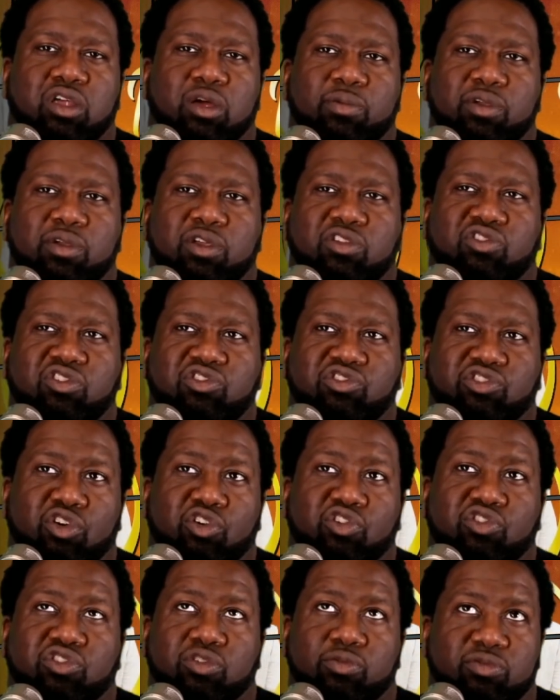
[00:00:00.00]
I mean, she
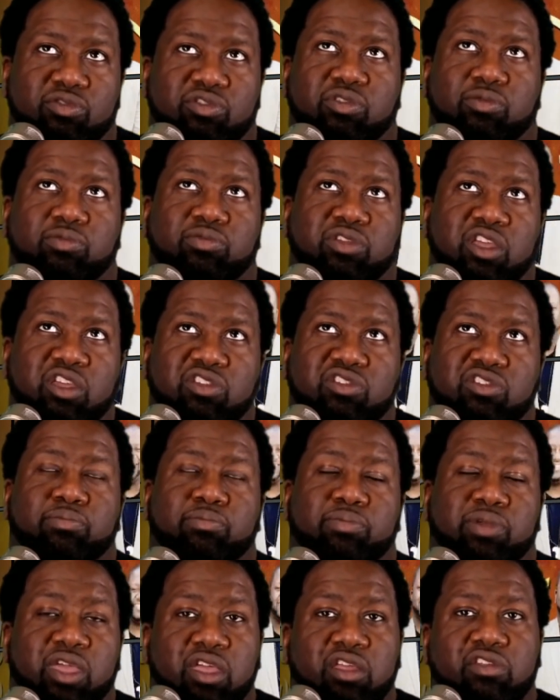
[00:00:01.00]
chose some some
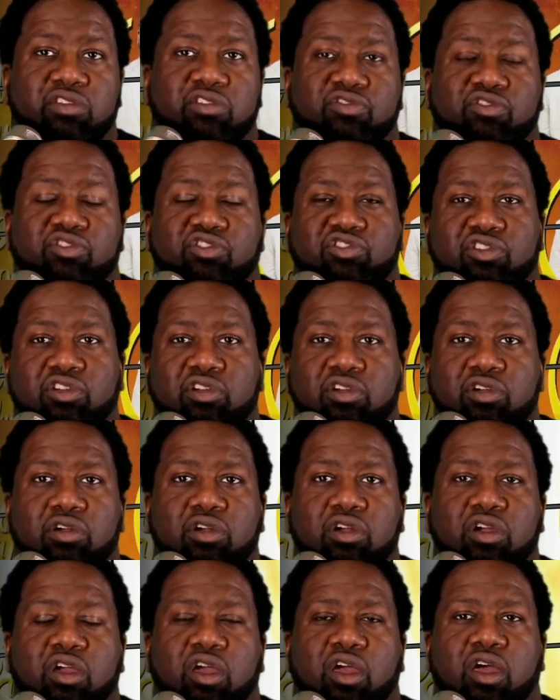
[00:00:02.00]
decent beats for
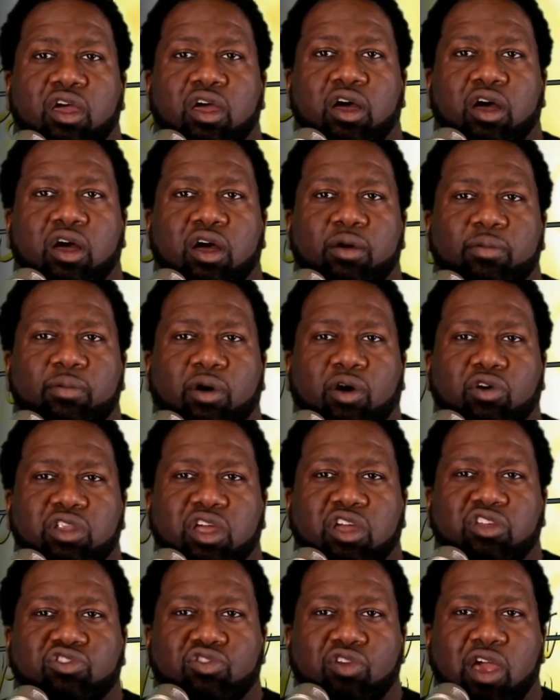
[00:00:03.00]
sure um, on
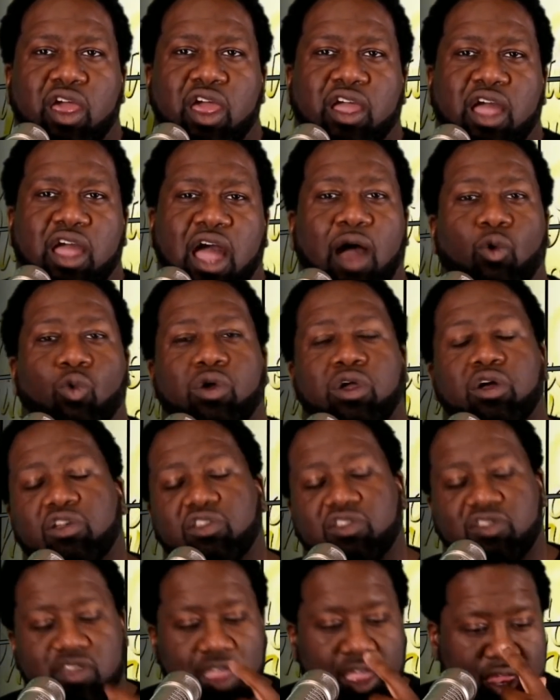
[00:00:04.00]
that track. I
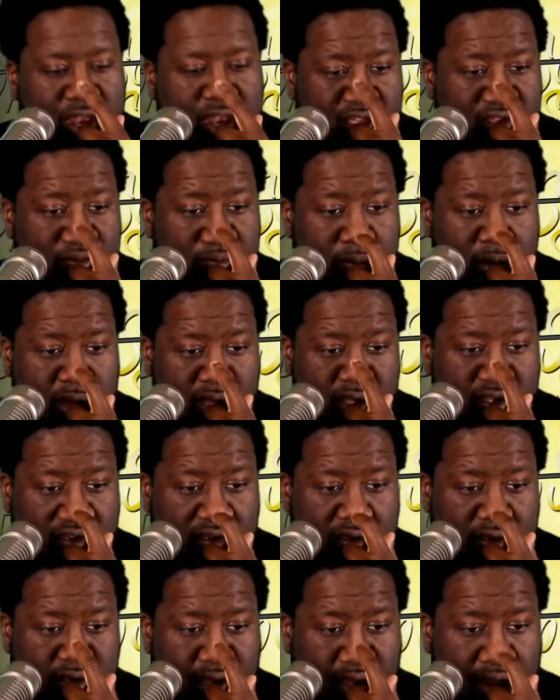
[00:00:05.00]
will say this
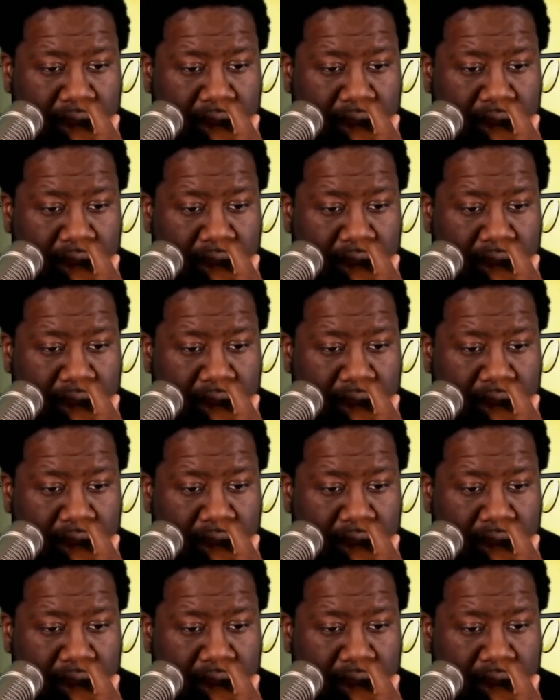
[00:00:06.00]
much.